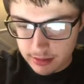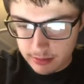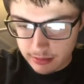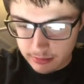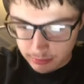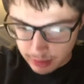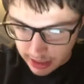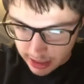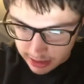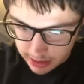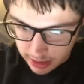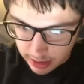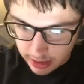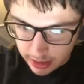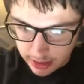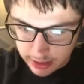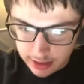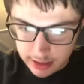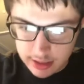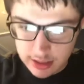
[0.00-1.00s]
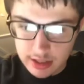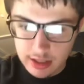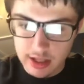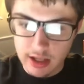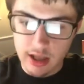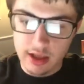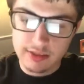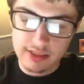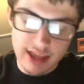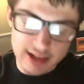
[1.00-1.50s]
Pete Dunne.
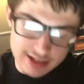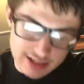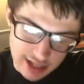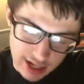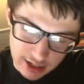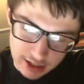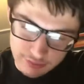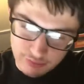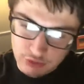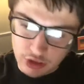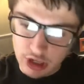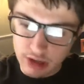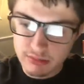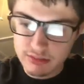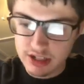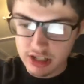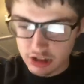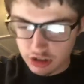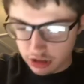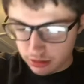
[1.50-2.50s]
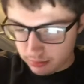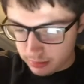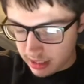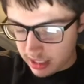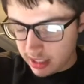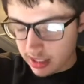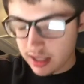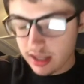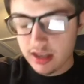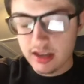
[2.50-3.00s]
That is not confirmed. It could
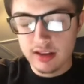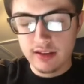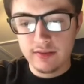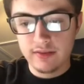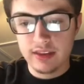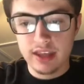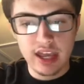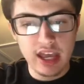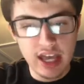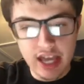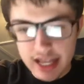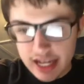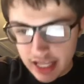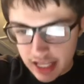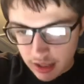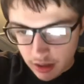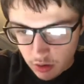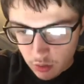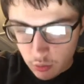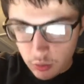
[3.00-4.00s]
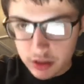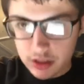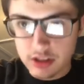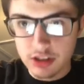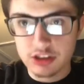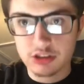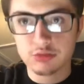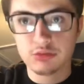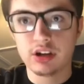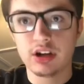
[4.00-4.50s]
be any one of
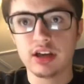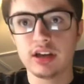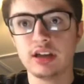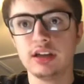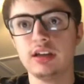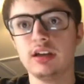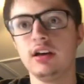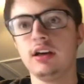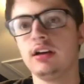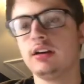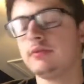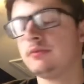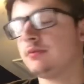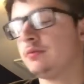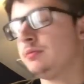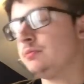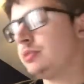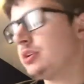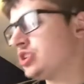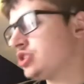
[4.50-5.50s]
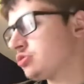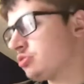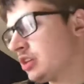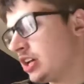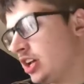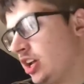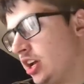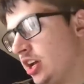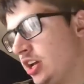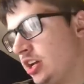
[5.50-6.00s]
the three
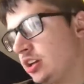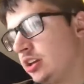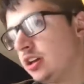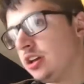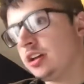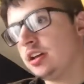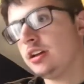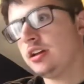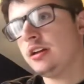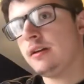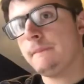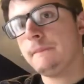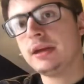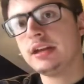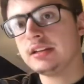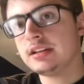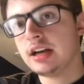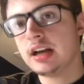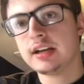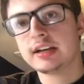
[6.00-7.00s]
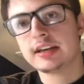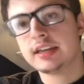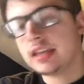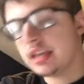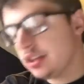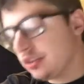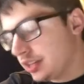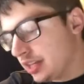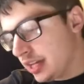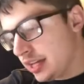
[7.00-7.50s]
between Pete Dunne,
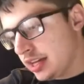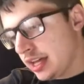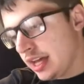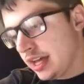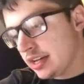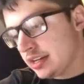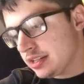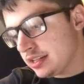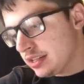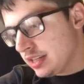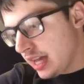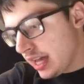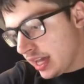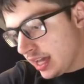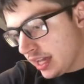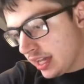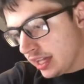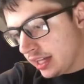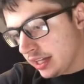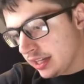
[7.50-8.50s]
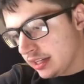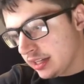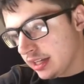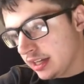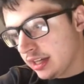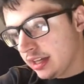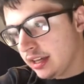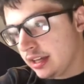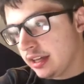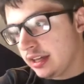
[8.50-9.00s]
Killian Dain,
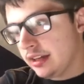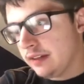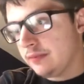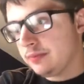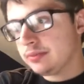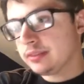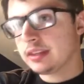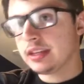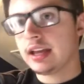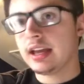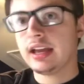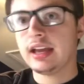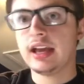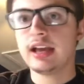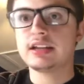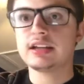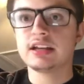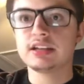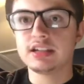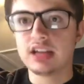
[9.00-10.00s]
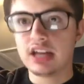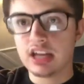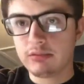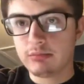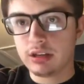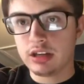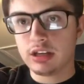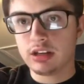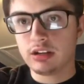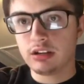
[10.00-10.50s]
and
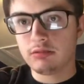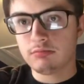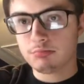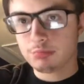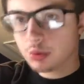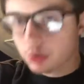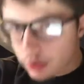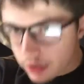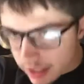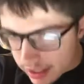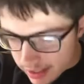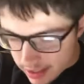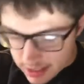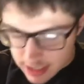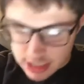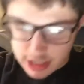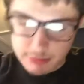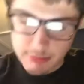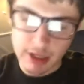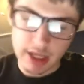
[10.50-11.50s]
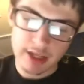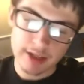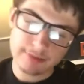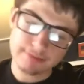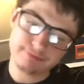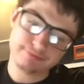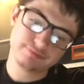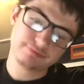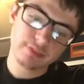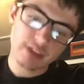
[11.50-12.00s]
Damian Priest. But
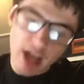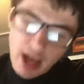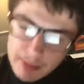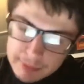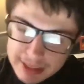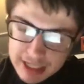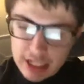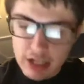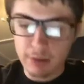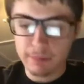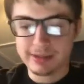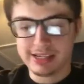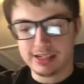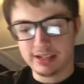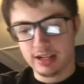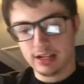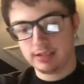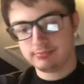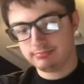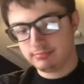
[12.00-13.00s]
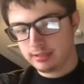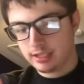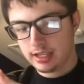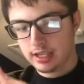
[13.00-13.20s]
I'm going to go Pete Dunne.